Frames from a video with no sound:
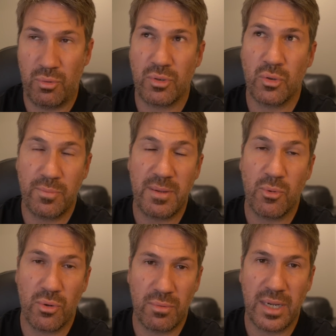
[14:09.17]
could be
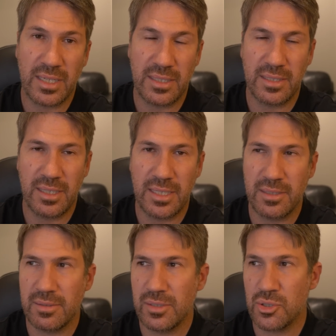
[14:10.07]
more rugged
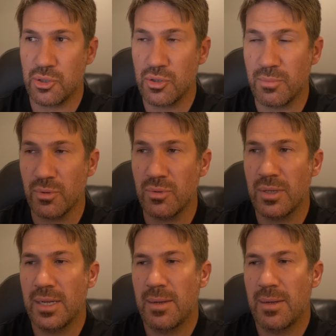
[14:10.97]
and durable,